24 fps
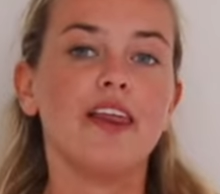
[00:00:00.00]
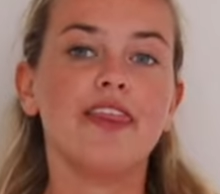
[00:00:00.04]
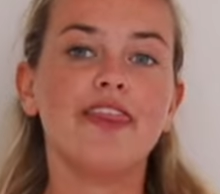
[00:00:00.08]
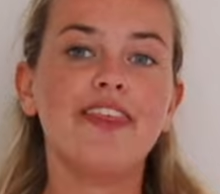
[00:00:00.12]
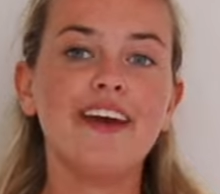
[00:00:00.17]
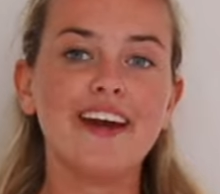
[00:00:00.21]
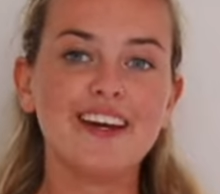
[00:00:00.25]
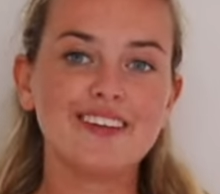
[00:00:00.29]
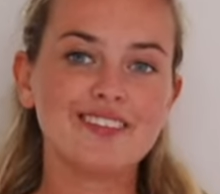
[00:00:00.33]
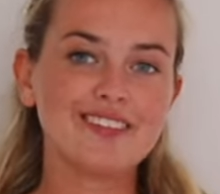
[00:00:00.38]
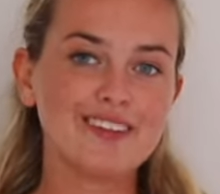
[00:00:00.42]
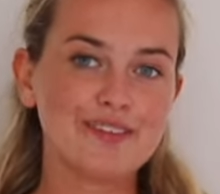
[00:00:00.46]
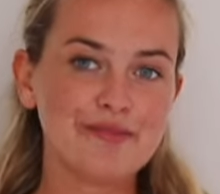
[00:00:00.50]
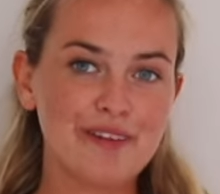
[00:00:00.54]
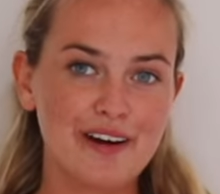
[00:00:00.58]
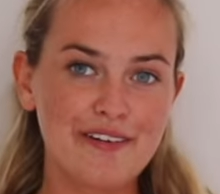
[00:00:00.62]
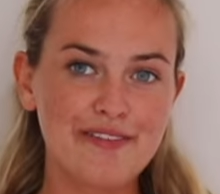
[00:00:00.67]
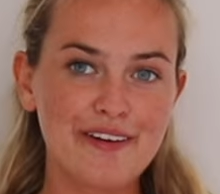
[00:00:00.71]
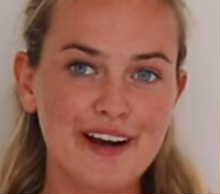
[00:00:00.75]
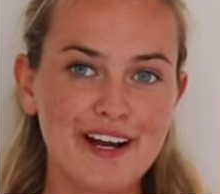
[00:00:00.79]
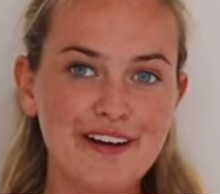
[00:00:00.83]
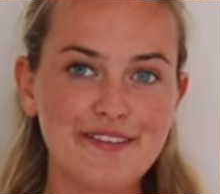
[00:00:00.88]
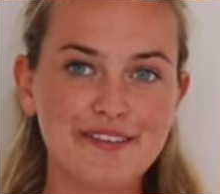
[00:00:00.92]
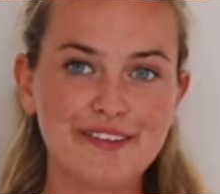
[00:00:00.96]
This is my
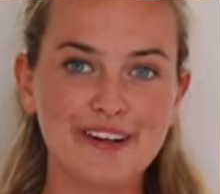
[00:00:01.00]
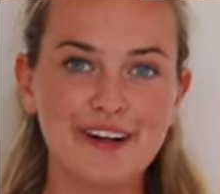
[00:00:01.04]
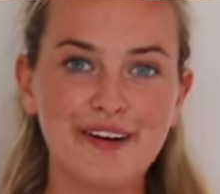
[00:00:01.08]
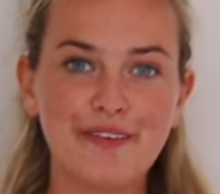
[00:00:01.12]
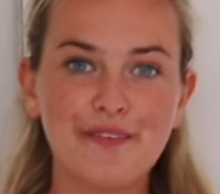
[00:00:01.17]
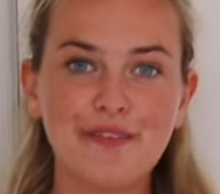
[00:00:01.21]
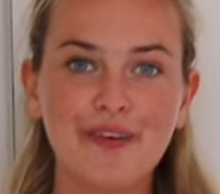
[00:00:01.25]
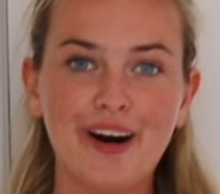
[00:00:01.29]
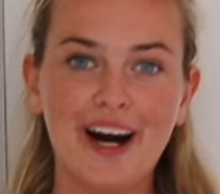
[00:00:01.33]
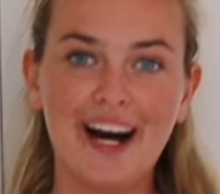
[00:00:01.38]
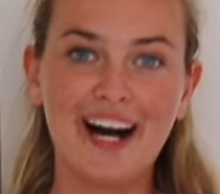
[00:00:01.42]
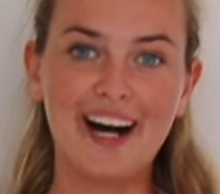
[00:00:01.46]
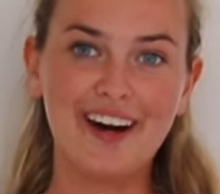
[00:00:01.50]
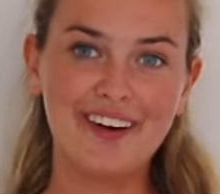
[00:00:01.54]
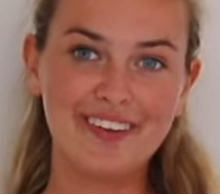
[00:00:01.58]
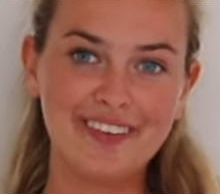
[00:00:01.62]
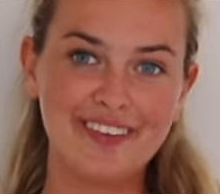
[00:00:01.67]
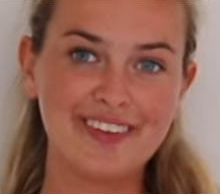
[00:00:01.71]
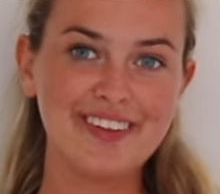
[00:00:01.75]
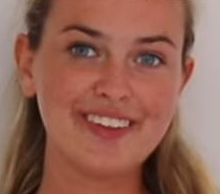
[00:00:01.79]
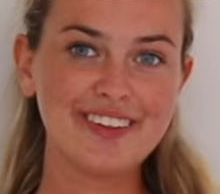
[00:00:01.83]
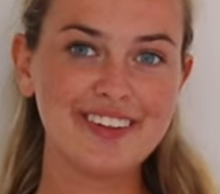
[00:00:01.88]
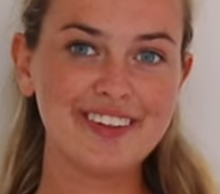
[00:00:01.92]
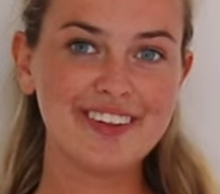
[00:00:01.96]
favorite.
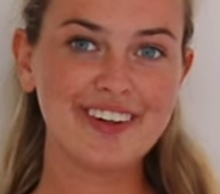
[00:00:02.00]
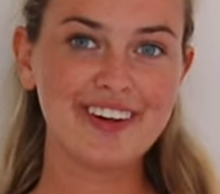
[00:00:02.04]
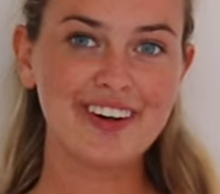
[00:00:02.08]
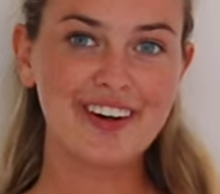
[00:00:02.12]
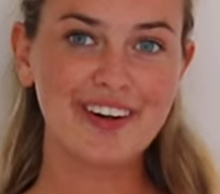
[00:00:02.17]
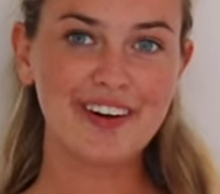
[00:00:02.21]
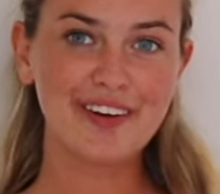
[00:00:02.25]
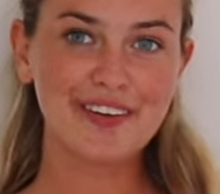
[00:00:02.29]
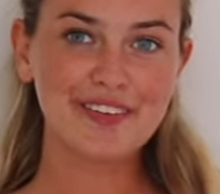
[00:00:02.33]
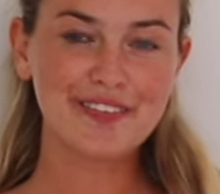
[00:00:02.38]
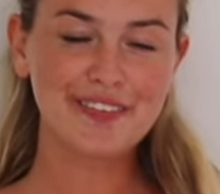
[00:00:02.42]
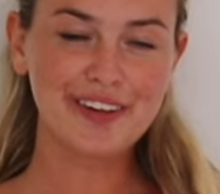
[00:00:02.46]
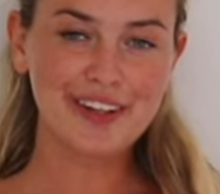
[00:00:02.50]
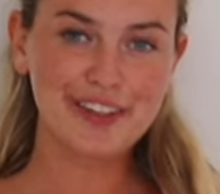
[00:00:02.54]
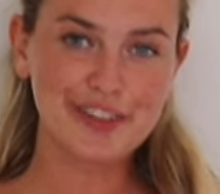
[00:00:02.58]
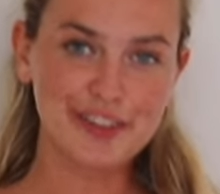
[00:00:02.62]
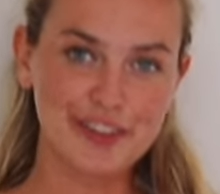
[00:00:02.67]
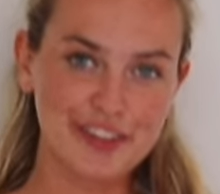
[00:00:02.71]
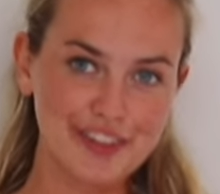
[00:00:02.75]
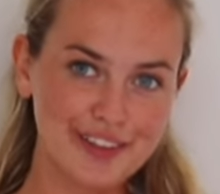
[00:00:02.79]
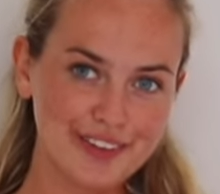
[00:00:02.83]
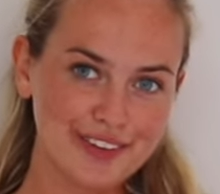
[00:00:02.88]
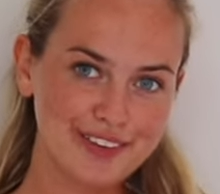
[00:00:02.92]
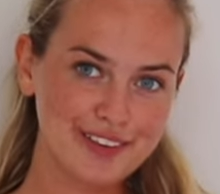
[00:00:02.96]
Wow, oh my
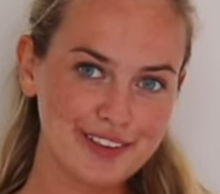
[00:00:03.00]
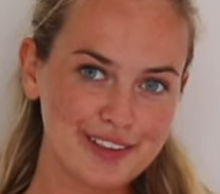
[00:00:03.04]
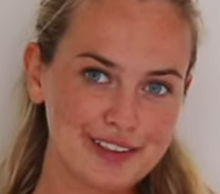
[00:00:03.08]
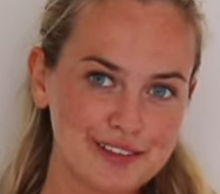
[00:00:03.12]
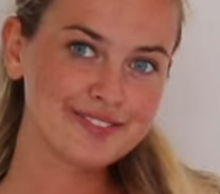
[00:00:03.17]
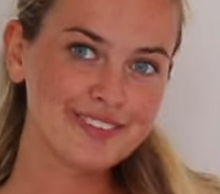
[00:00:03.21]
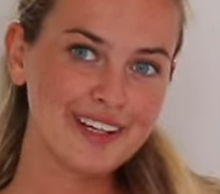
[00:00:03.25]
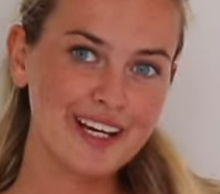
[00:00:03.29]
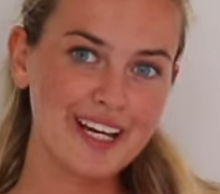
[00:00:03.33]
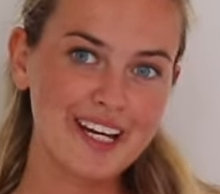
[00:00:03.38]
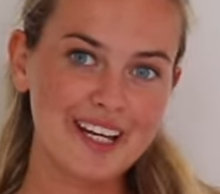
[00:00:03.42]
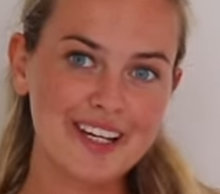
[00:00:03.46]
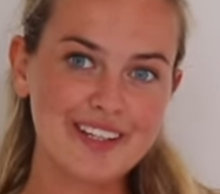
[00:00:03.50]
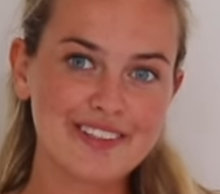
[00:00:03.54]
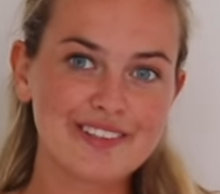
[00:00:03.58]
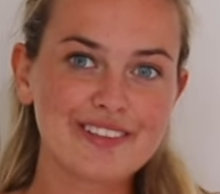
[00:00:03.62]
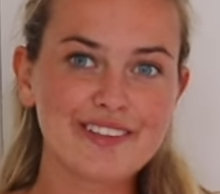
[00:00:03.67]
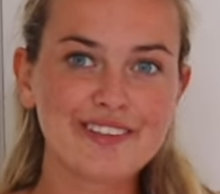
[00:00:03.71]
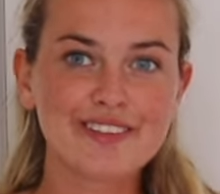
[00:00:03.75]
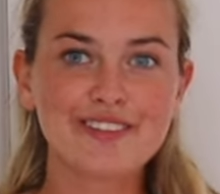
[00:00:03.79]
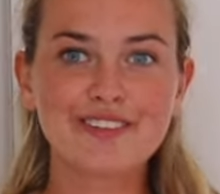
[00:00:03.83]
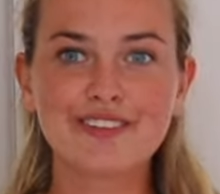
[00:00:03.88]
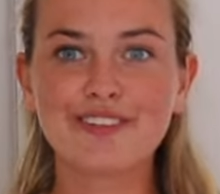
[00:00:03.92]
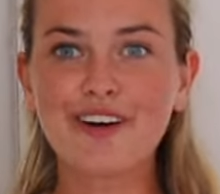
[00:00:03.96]
god, it is
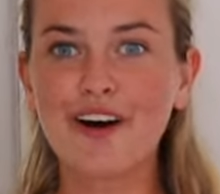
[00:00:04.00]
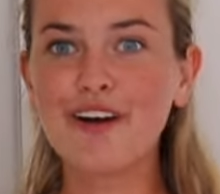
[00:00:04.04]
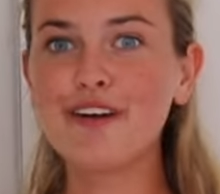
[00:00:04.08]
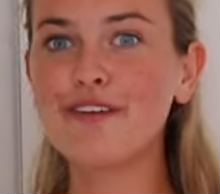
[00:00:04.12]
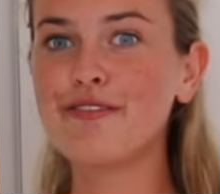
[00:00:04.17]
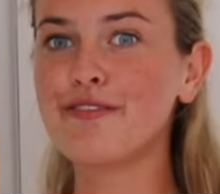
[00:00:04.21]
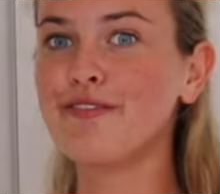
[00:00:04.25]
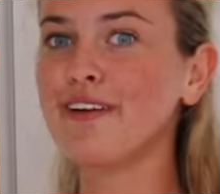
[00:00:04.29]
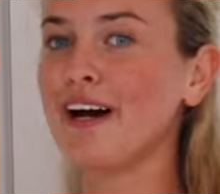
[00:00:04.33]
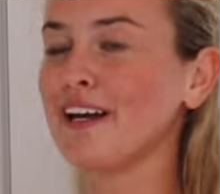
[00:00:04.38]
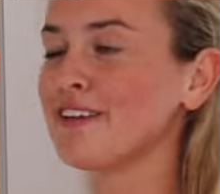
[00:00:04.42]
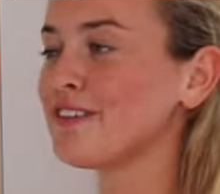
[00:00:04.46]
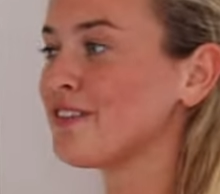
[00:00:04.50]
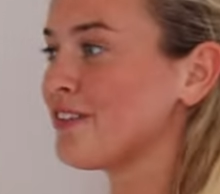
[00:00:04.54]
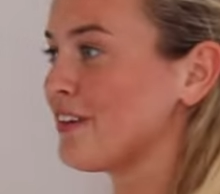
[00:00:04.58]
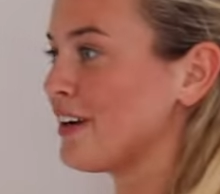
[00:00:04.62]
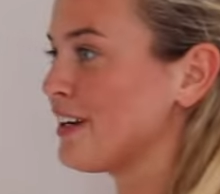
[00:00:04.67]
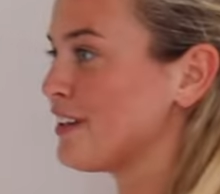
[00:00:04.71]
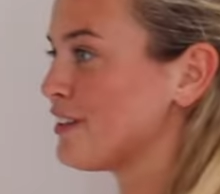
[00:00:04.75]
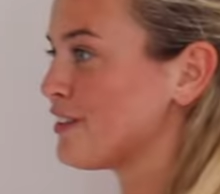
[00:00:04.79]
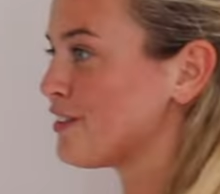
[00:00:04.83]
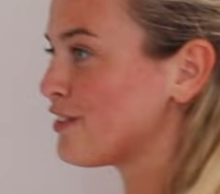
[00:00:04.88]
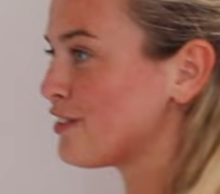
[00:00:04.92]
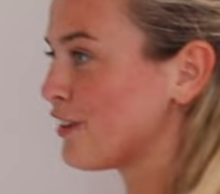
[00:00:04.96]
so
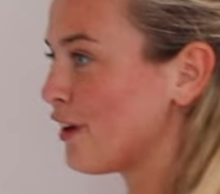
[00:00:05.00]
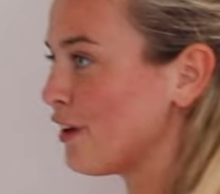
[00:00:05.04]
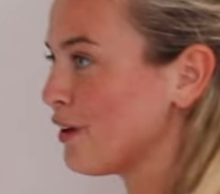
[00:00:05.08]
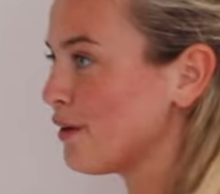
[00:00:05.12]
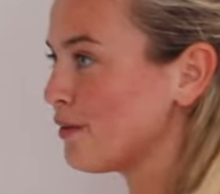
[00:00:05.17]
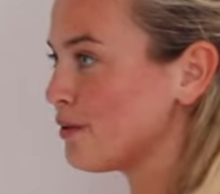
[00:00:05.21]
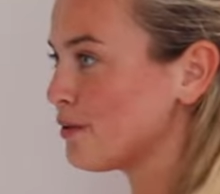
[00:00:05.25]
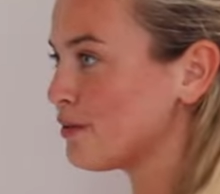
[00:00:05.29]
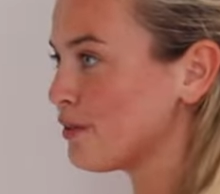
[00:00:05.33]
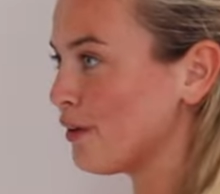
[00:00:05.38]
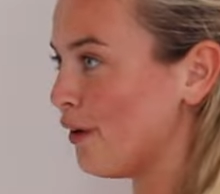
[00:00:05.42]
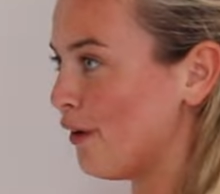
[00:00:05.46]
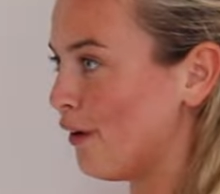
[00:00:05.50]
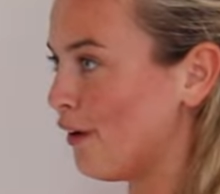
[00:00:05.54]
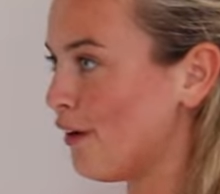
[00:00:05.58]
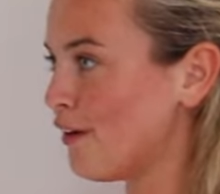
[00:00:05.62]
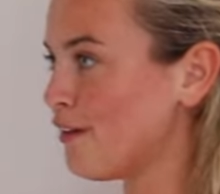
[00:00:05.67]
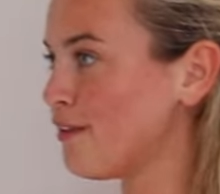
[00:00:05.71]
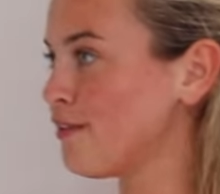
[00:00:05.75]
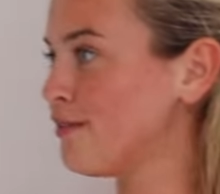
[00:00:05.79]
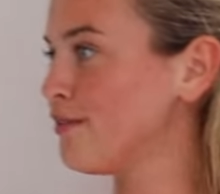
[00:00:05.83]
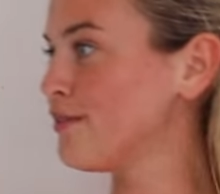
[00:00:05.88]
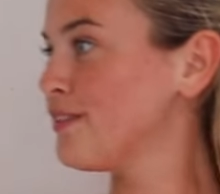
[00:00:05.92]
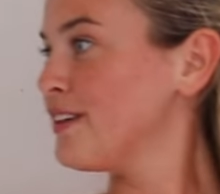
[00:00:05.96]
flattering, so
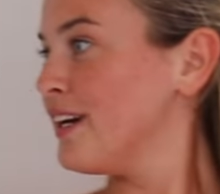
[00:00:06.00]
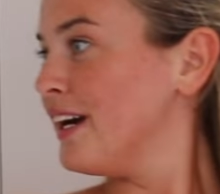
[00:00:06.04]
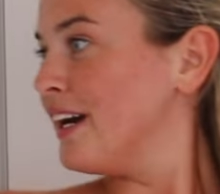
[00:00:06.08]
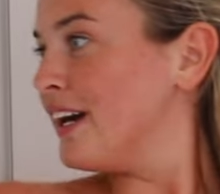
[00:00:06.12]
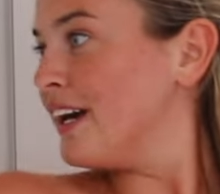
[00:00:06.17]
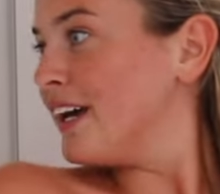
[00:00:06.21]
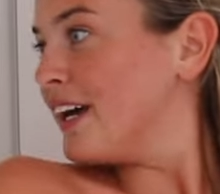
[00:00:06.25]
soft.